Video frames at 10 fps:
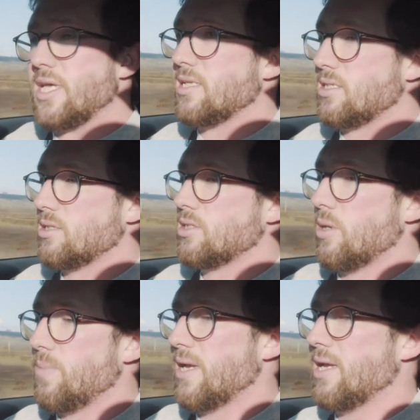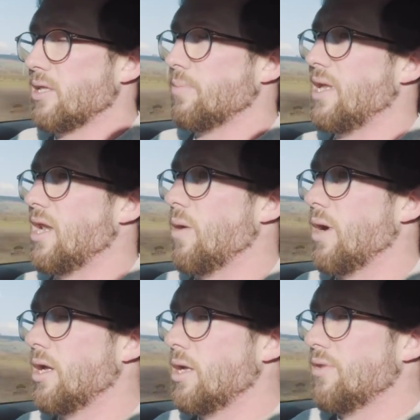it to be a little bit lower.
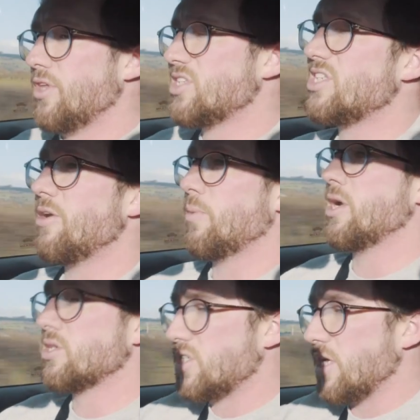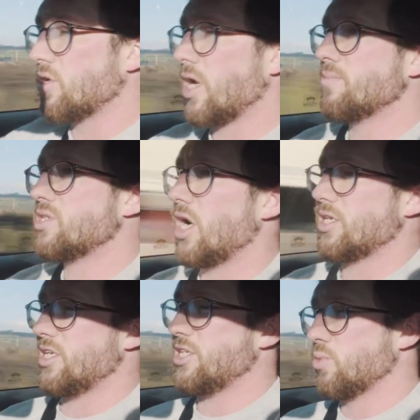The steering wheel still comes
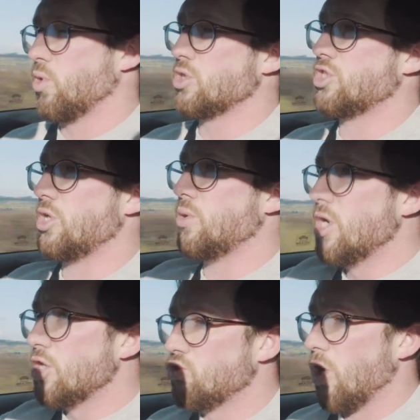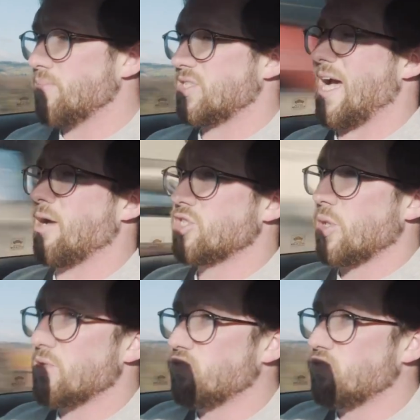nicely towards you, drops down so it's